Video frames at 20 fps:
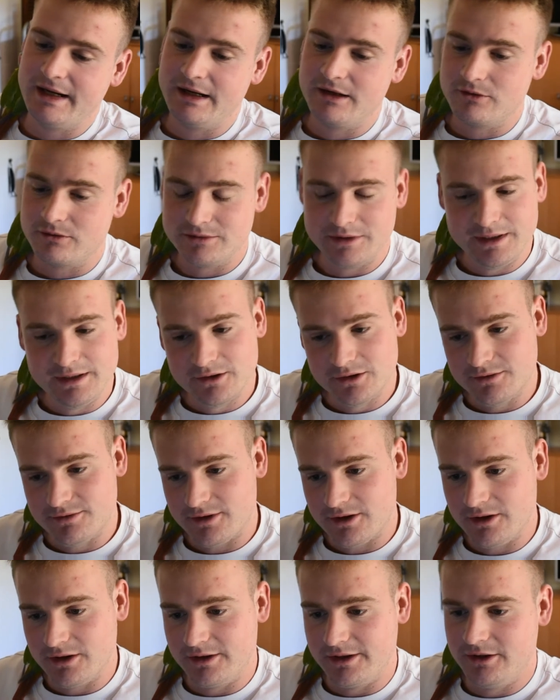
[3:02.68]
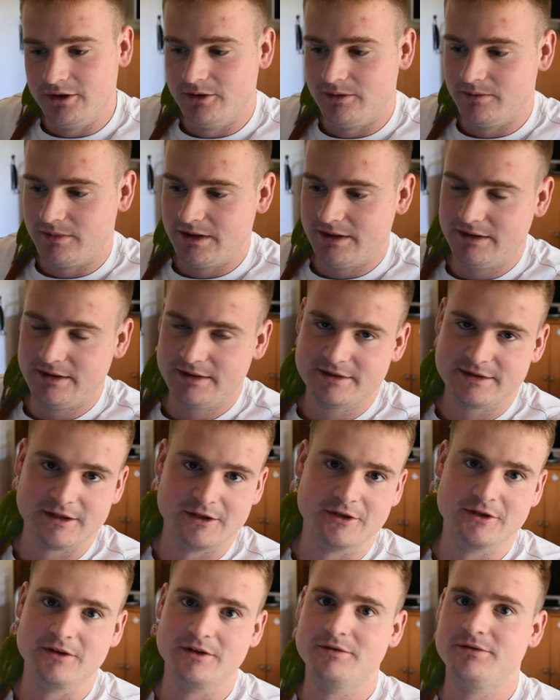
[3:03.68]
at renal volume,
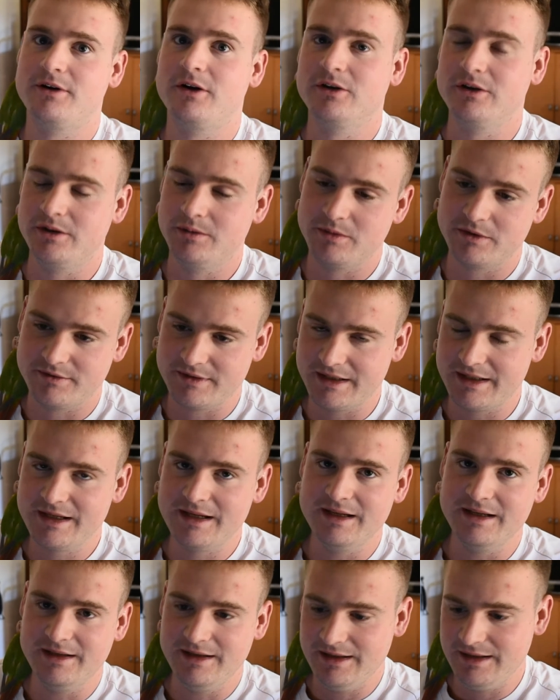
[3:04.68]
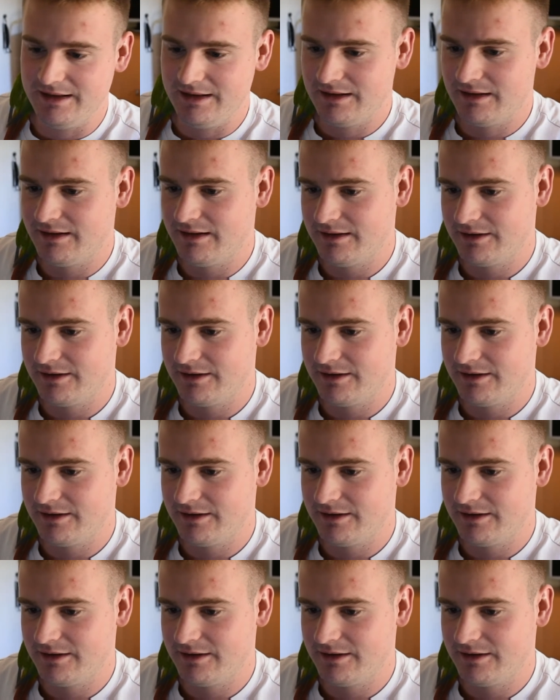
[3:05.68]
so the volume of the kidney,